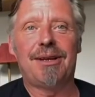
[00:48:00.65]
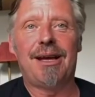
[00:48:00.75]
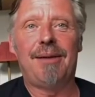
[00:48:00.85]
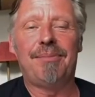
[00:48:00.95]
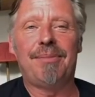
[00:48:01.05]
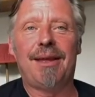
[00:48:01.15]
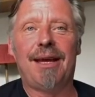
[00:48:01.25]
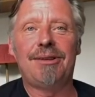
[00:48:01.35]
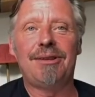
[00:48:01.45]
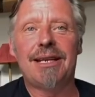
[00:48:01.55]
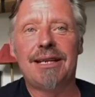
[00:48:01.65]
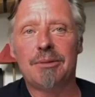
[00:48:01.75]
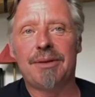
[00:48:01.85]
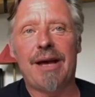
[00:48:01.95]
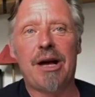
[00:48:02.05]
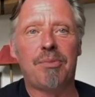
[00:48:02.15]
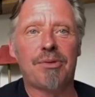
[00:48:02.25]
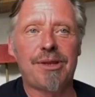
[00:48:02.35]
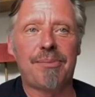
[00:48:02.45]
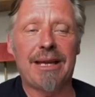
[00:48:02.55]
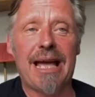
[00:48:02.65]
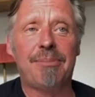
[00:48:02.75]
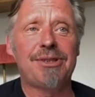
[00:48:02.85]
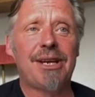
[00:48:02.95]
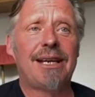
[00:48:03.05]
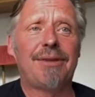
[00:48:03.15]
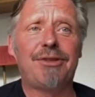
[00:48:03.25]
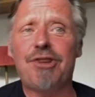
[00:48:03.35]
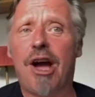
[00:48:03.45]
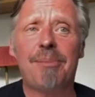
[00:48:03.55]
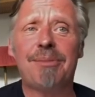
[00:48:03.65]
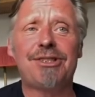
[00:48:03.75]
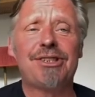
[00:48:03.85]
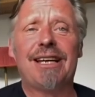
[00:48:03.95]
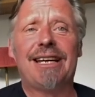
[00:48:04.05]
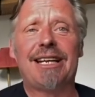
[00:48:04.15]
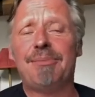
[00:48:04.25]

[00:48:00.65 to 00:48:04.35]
and you need a little bit of help, or something happens at the time, it can